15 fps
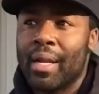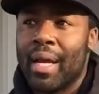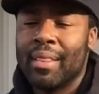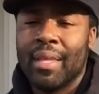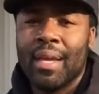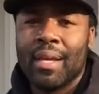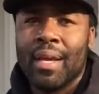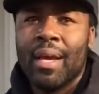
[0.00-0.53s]
And I
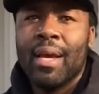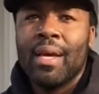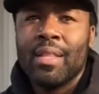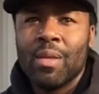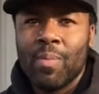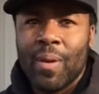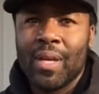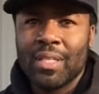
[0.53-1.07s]
think
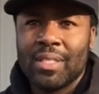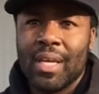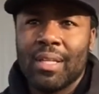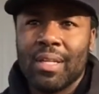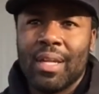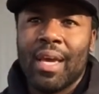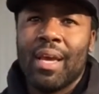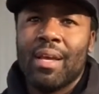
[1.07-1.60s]
the biggest thing
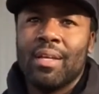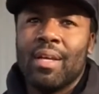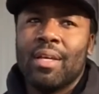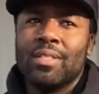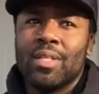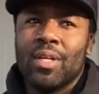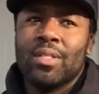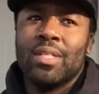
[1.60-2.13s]
today
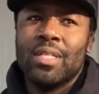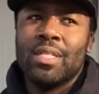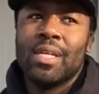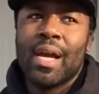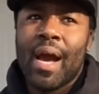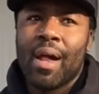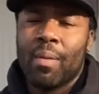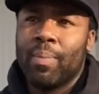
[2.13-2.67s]
is they're teaching
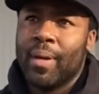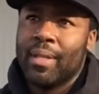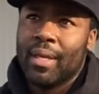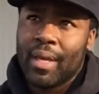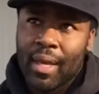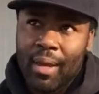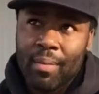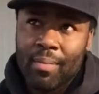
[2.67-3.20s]
how to play the
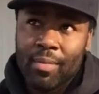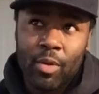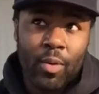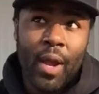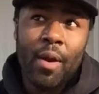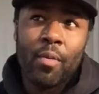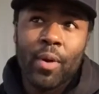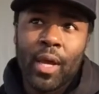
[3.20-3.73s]
game the
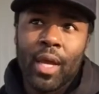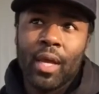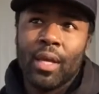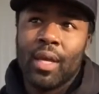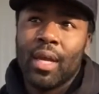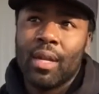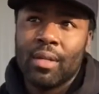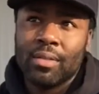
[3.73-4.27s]
right way
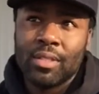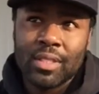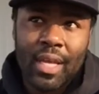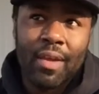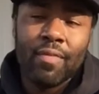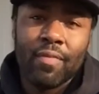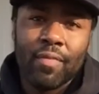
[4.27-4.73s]
and safe.